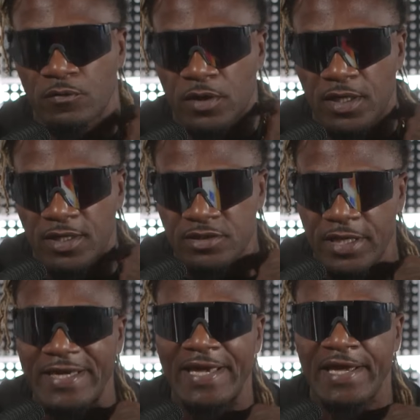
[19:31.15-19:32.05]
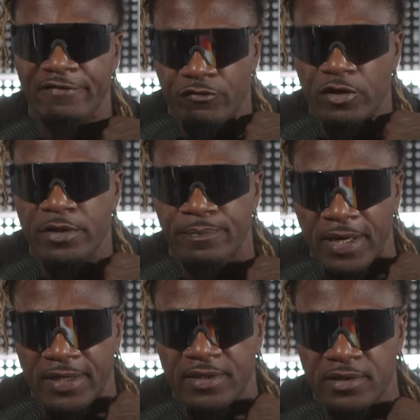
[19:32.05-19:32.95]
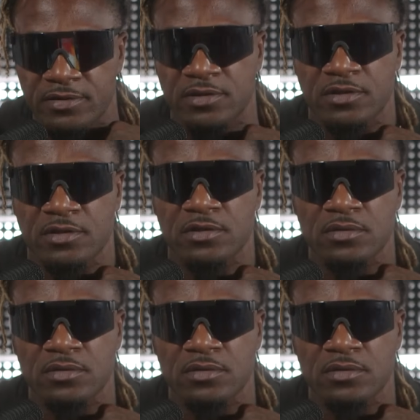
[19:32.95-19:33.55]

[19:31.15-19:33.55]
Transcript: realize. Like everybody is good.